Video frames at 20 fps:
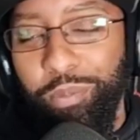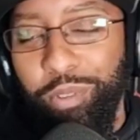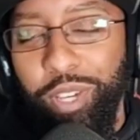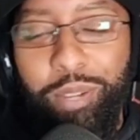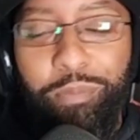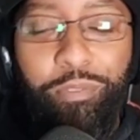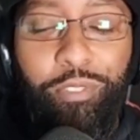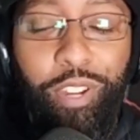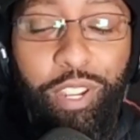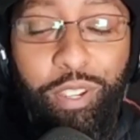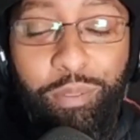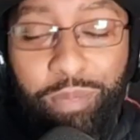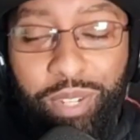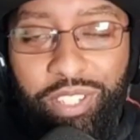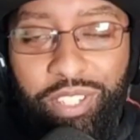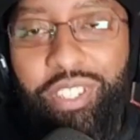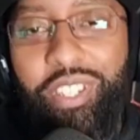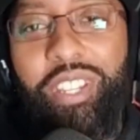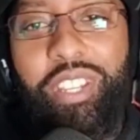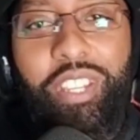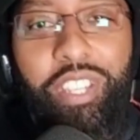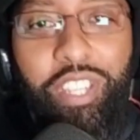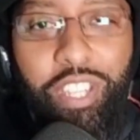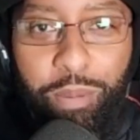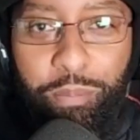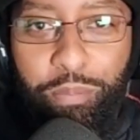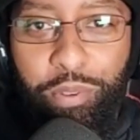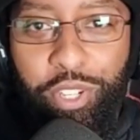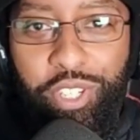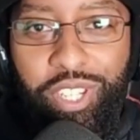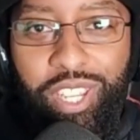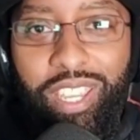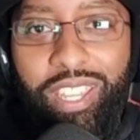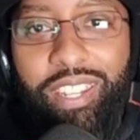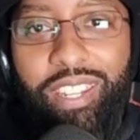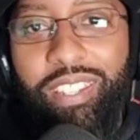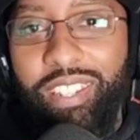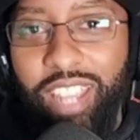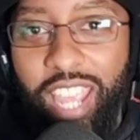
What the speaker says: I'd very much appreciate it.